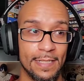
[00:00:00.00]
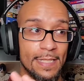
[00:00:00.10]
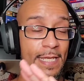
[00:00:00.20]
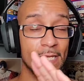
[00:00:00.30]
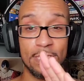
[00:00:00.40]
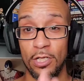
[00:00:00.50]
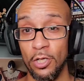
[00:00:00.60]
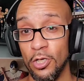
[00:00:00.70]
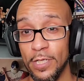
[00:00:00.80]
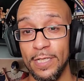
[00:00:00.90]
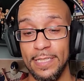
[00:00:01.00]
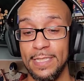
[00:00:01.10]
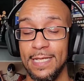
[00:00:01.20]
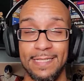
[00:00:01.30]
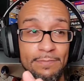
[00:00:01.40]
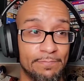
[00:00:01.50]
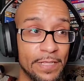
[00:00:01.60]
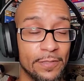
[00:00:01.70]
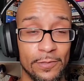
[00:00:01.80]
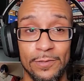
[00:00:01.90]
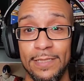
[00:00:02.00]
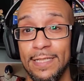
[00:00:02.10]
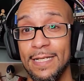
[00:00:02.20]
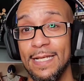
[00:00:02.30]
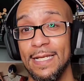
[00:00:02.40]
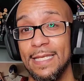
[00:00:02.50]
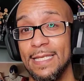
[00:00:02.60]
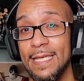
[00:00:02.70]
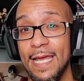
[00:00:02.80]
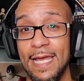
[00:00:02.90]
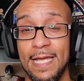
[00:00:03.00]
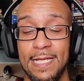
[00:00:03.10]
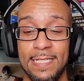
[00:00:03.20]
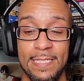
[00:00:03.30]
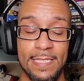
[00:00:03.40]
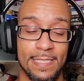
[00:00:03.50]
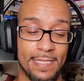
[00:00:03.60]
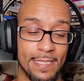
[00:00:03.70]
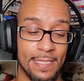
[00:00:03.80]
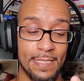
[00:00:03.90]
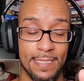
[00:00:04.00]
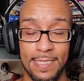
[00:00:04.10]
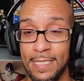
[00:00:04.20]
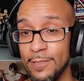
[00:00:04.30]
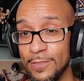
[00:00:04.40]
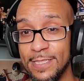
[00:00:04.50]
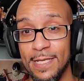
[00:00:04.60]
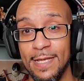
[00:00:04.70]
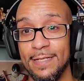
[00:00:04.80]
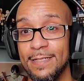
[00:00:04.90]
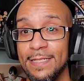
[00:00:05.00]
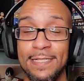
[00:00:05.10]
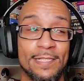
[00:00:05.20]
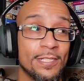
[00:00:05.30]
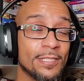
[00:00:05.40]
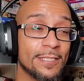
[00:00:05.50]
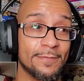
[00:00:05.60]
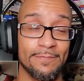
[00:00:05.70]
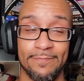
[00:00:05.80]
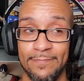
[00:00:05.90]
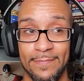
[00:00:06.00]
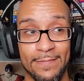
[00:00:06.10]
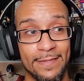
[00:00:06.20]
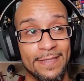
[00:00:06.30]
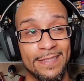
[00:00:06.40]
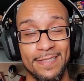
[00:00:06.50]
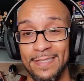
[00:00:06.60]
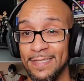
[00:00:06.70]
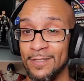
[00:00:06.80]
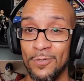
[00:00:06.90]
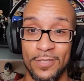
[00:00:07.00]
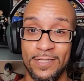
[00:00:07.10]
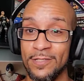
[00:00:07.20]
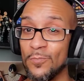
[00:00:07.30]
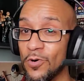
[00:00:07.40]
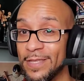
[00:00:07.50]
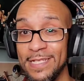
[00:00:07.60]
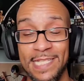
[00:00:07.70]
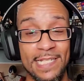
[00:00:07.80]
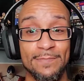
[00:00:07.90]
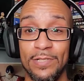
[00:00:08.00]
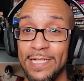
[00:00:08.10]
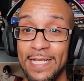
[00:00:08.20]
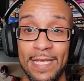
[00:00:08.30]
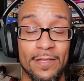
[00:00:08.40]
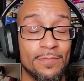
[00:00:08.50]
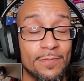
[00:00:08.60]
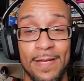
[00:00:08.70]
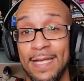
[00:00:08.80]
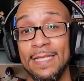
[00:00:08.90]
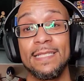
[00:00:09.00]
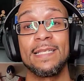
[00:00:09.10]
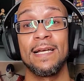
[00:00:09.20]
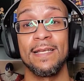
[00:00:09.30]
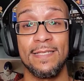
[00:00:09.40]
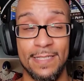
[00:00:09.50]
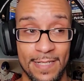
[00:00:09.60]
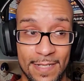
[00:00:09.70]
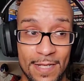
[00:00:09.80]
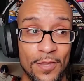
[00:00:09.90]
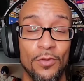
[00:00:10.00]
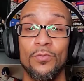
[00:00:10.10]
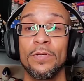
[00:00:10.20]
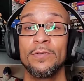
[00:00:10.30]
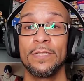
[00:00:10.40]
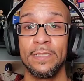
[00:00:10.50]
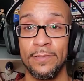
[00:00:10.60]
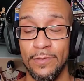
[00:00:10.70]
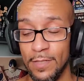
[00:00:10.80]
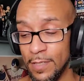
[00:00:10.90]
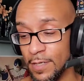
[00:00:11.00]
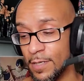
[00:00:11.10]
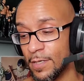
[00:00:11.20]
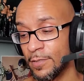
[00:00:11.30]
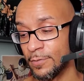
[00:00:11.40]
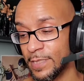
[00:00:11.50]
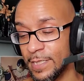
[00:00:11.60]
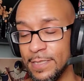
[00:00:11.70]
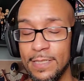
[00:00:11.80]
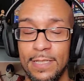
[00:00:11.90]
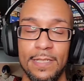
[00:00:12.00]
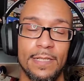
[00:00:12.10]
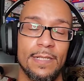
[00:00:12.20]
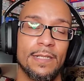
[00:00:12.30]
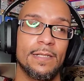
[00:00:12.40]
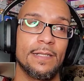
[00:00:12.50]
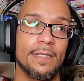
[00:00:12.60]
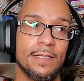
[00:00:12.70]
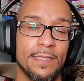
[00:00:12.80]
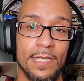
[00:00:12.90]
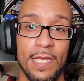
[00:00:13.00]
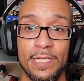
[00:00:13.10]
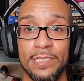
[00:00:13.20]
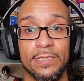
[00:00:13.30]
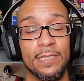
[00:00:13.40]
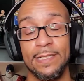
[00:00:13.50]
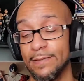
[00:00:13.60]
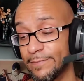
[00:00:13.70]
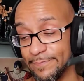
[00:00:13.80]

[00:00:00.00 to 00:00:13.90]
he has the look, he has the build, he has the skill set. He's just, of course, there's more things that he's putting together, but man, this guy is the real deal. Konosuke Takeshita, like,